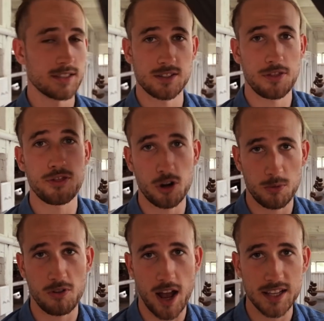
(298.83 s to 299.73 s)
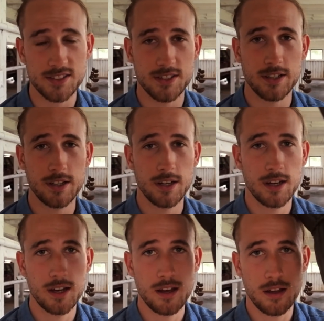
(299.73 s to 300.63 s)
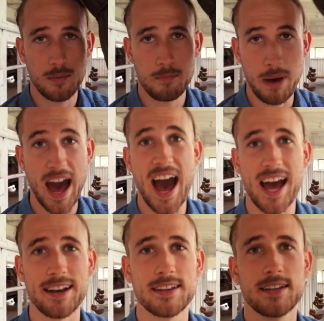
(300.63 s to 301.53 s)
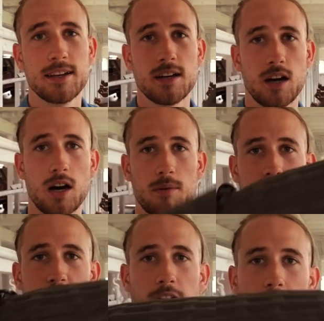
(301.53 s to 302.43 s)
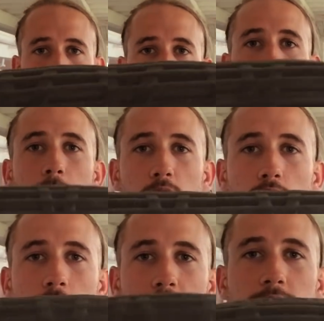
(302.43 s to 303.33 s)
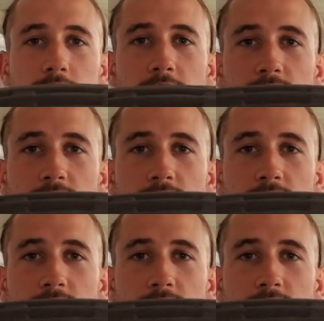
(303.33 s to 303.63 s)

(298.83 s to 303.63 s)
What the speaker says: this is a ThermARest Pad. Check it out. Boom. You just